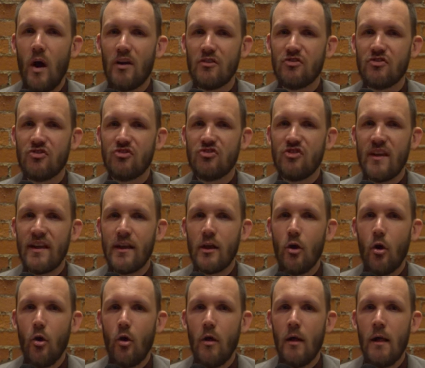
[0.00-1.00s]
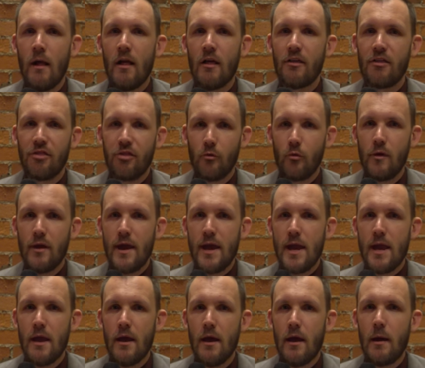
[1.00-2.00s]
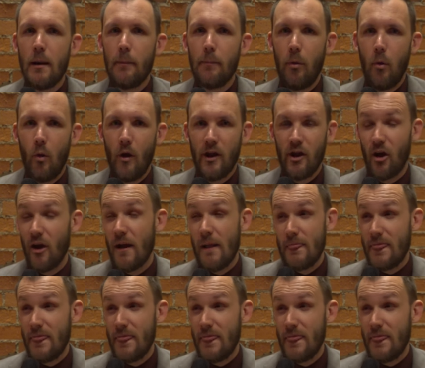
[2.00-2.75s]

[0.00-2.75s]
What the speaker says: a single three-pointer.